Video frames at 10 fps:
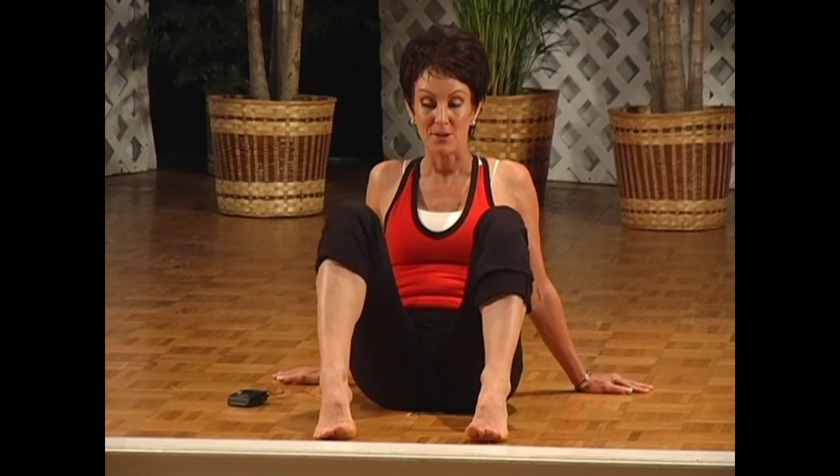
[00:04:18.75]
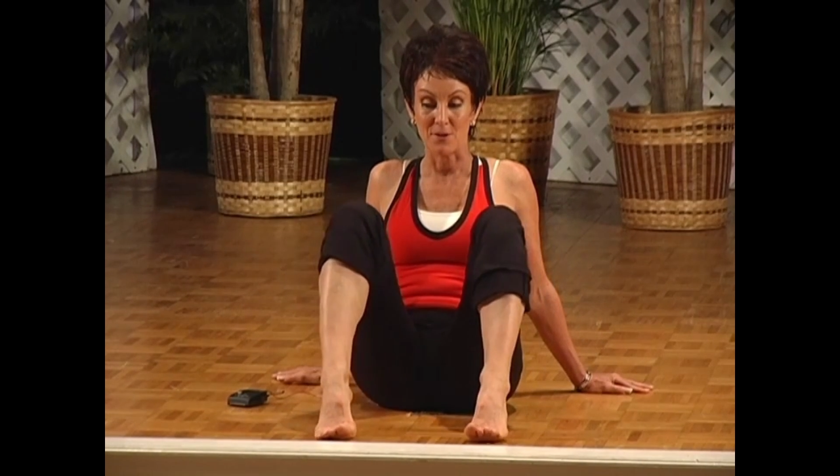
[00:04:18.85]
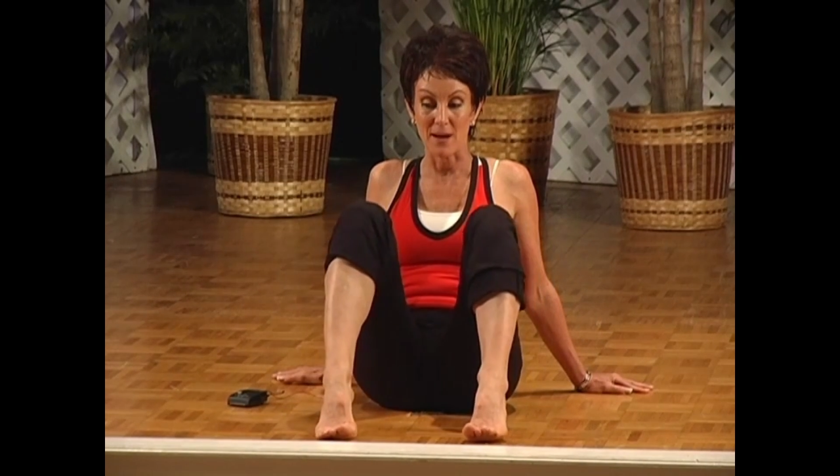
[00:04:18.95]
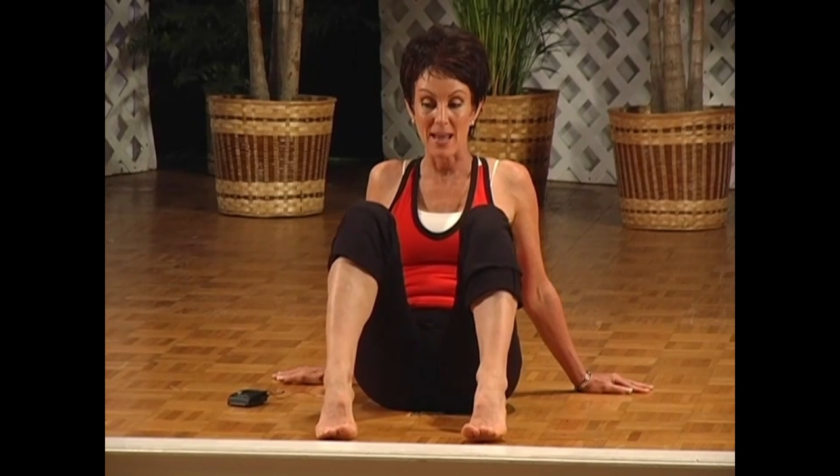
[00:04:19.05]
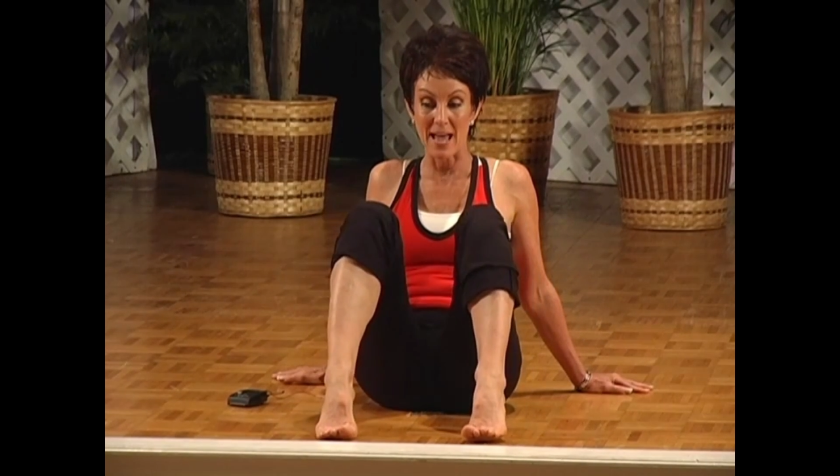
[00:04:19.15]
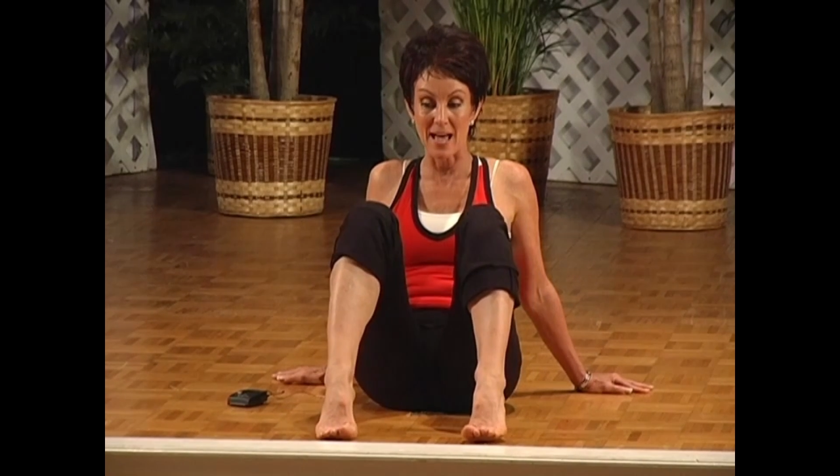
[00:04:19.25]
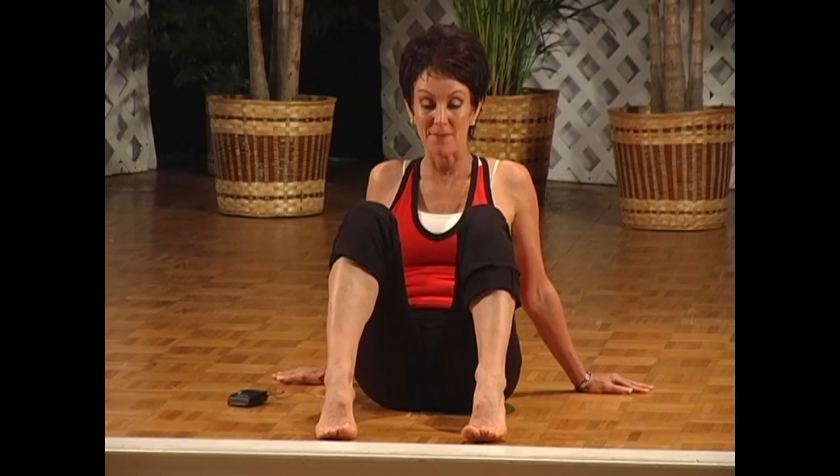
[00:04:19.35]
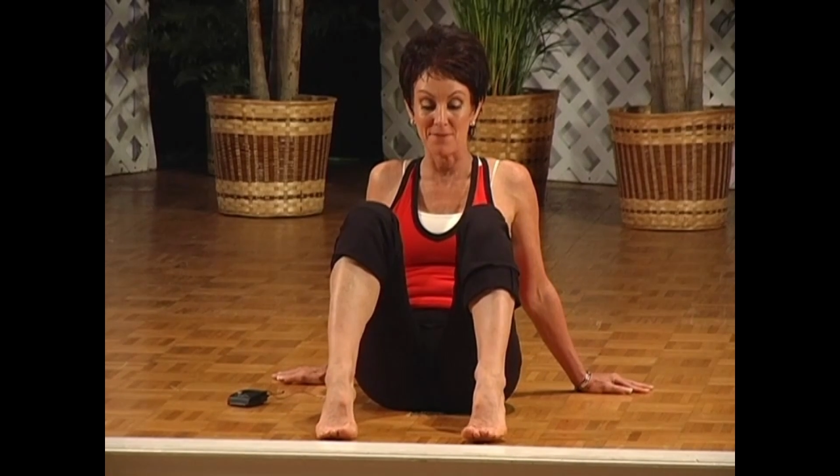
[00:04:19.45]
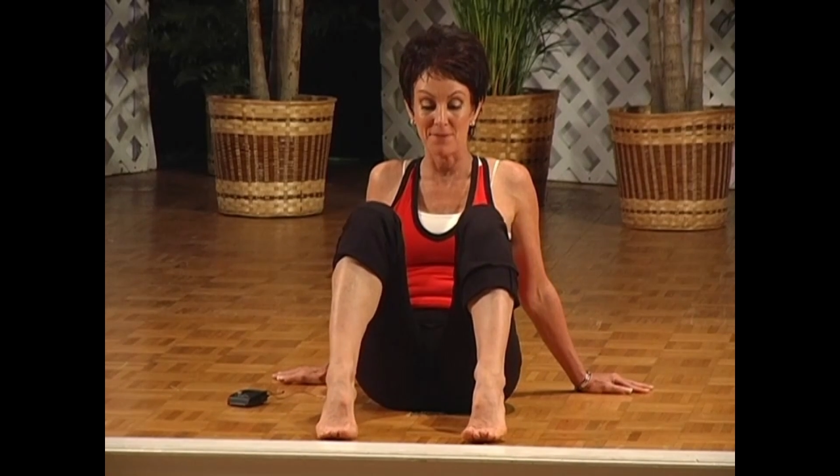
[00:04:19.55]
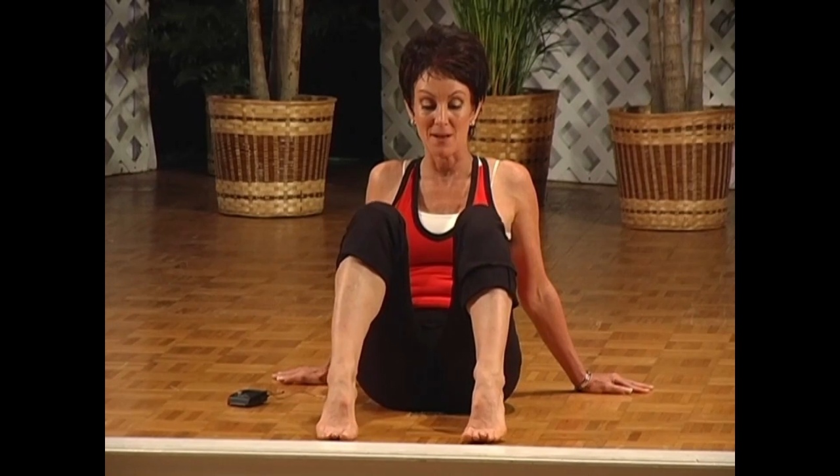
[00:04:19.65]
you're
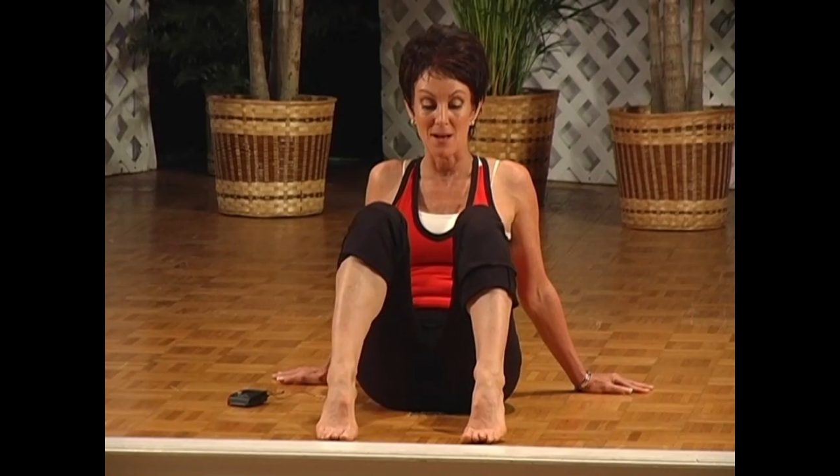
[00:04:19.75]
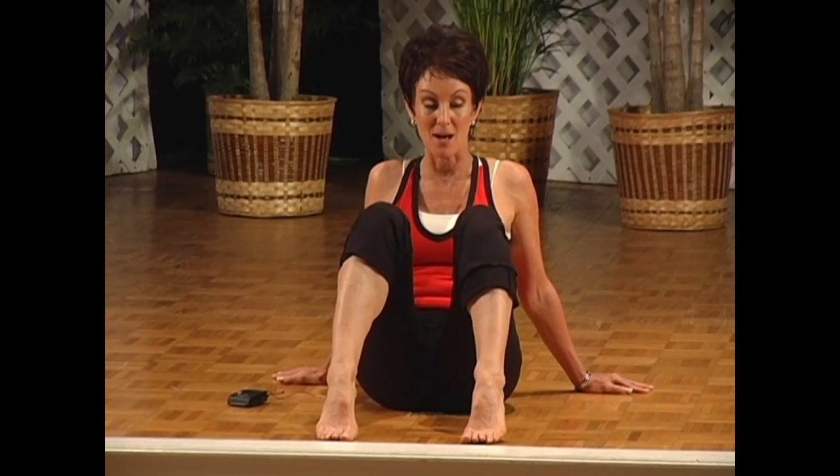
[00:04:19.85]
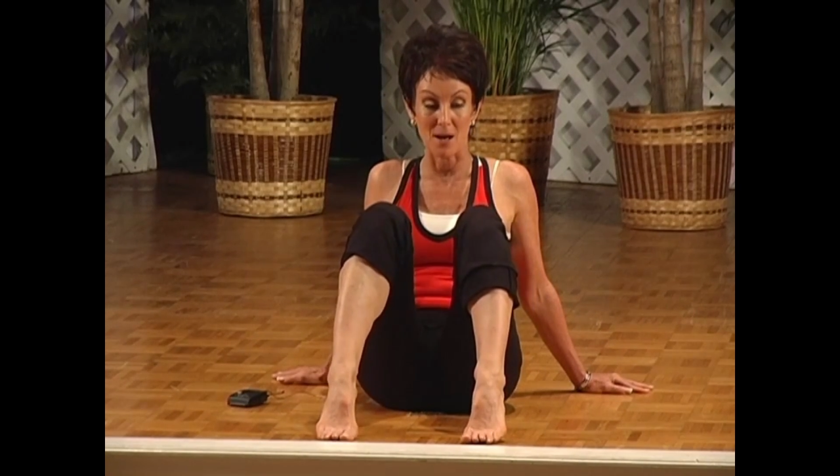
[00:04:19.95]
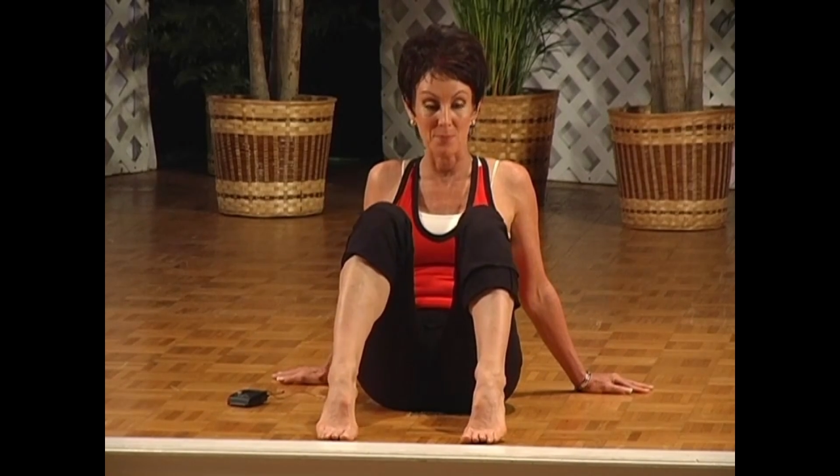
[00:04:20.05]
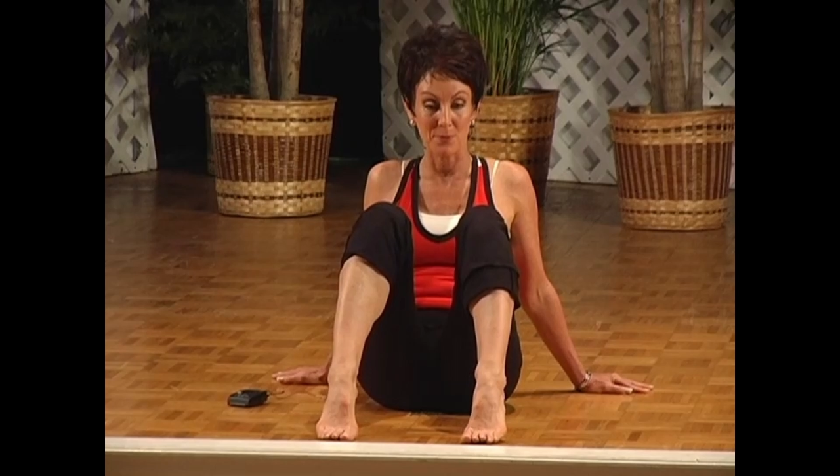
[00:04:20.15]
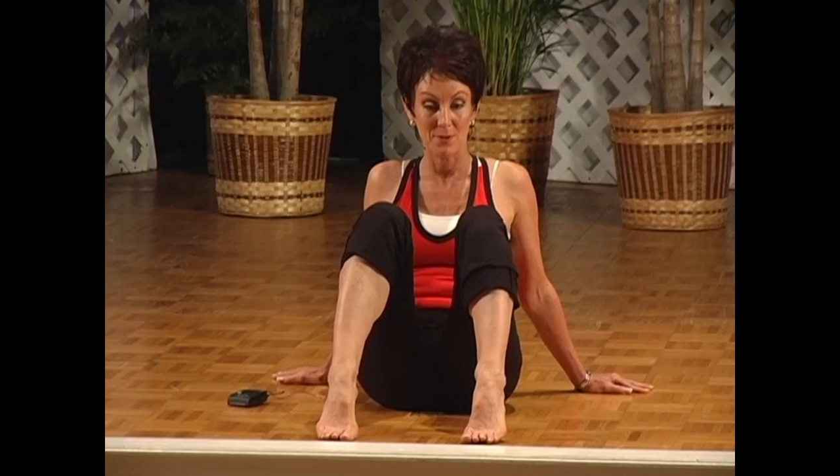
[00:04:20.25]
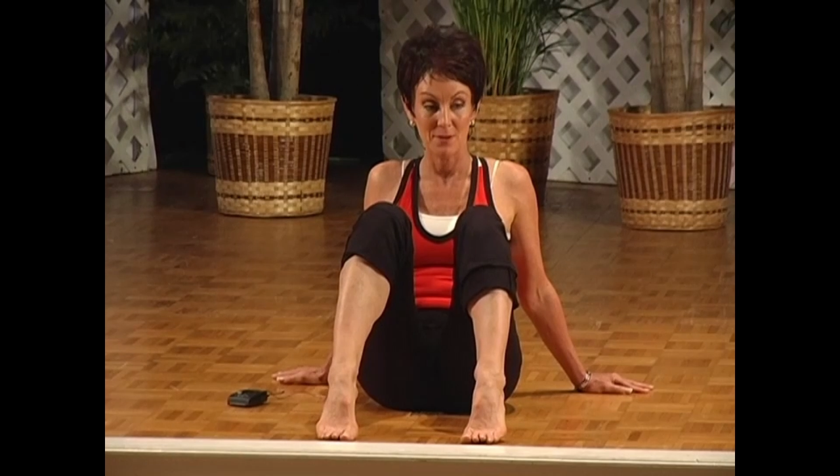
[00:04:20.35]
half up.